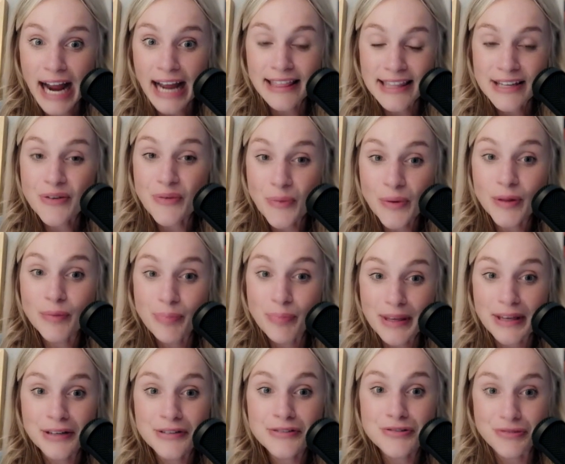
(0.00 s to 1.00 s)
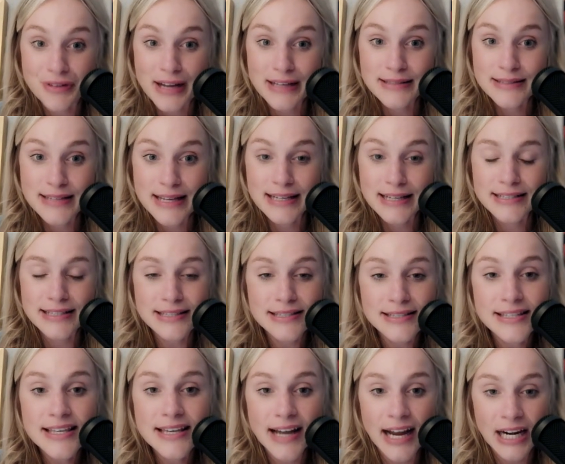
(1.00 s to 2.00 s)
I think will be interesting to
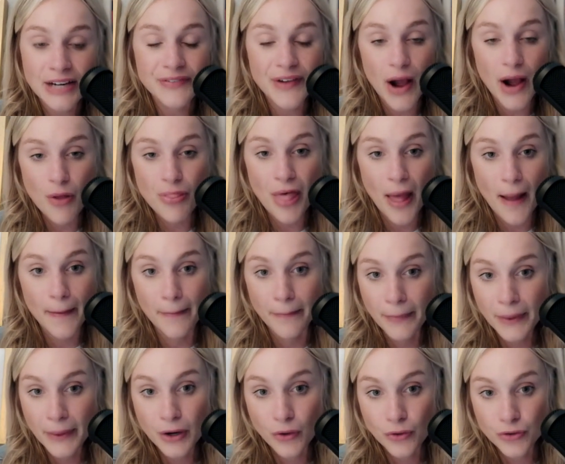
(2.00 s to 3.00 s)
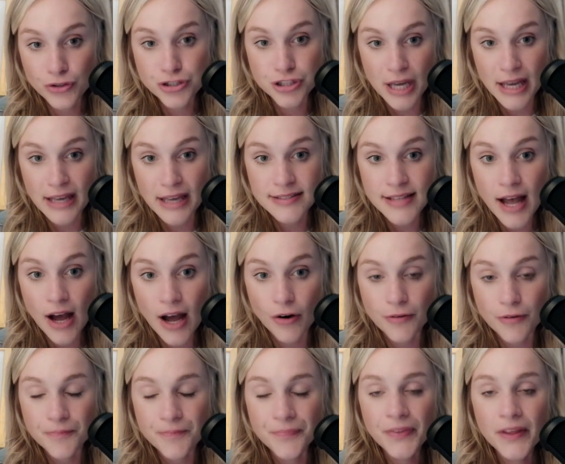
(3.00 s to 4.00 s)
see kind of how that middle shakes out.
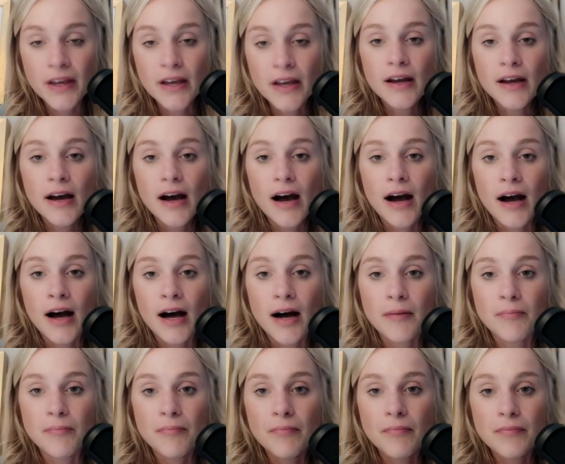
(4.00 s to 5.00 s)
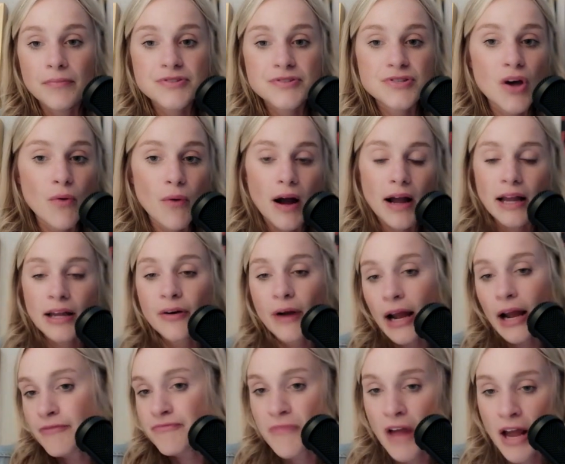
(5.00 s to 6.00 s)
Um, so you know,
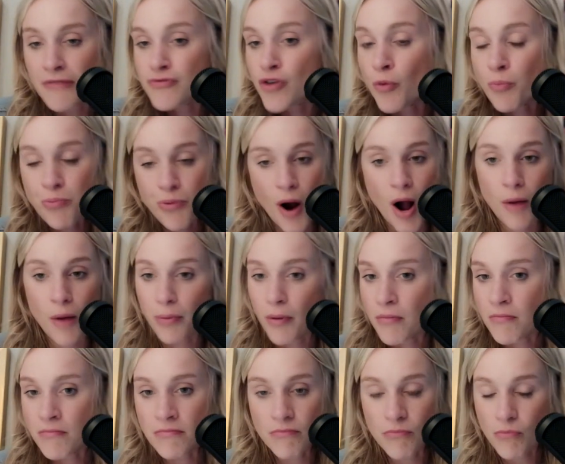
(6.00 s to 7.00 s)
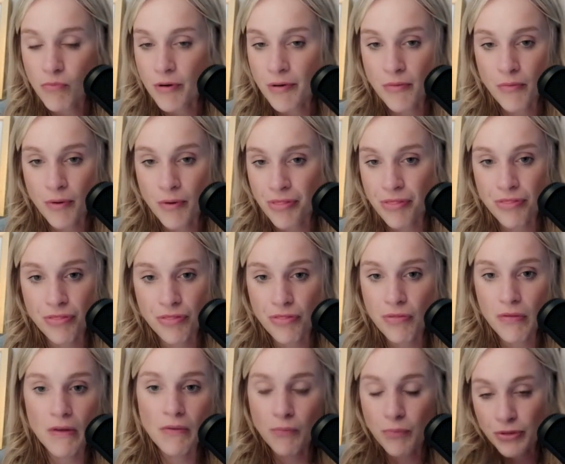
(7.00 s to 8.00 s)
I, I have no problem with with
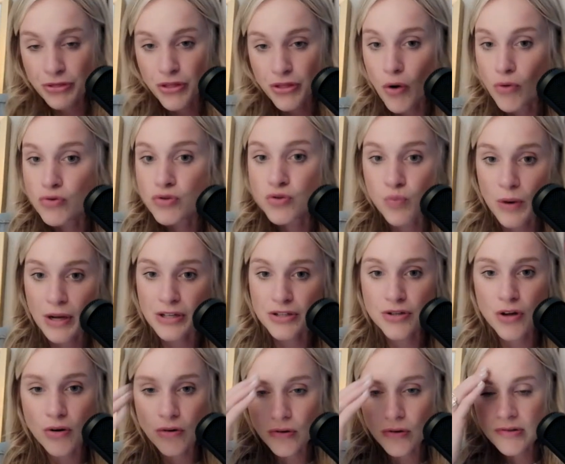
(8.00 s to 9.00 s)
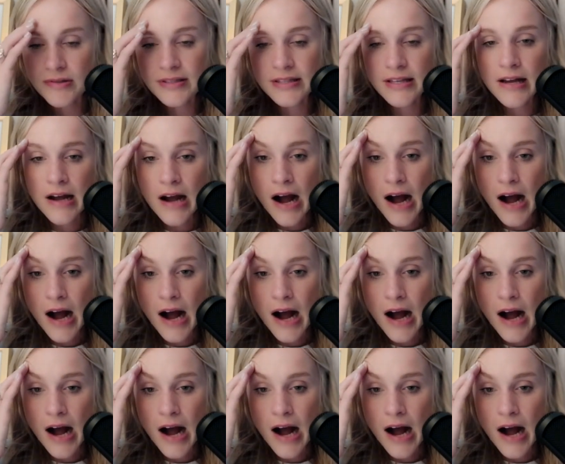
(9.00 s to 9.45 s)
with those win totals.